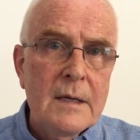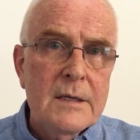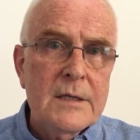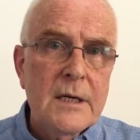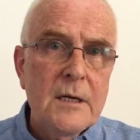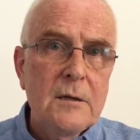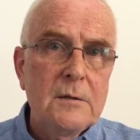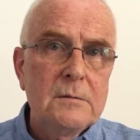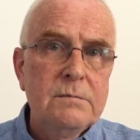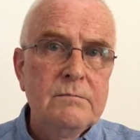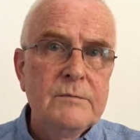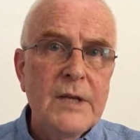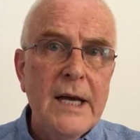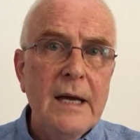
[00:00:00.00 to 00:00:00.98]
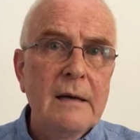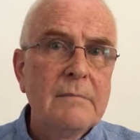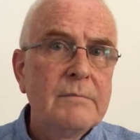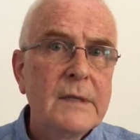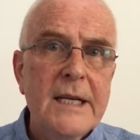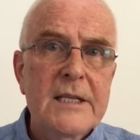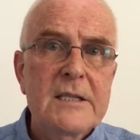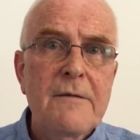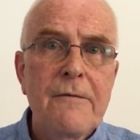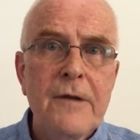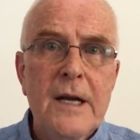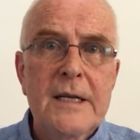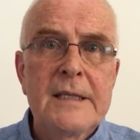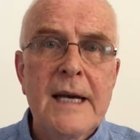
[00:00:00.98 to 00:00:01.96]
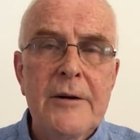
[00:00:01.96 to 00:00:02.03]
So, yeah, let's
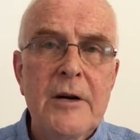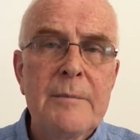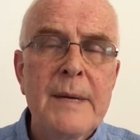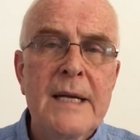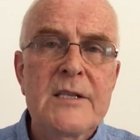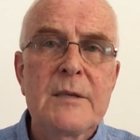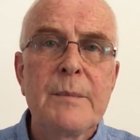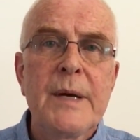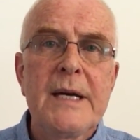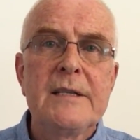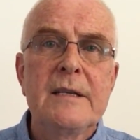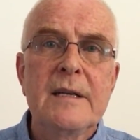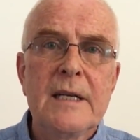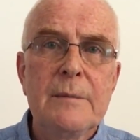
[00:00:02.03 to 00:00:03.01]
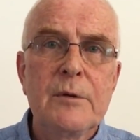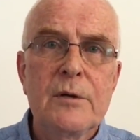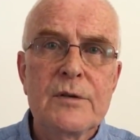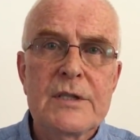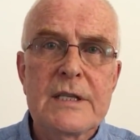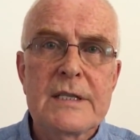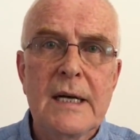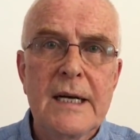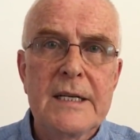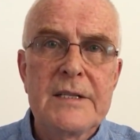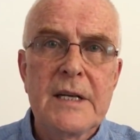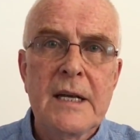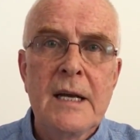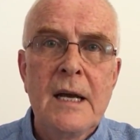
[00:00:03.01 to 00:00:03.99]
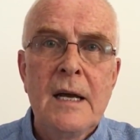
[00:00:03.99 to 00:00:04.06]
flood our emancipated liberal
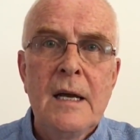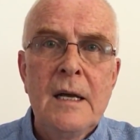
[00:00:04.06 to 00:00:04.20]
society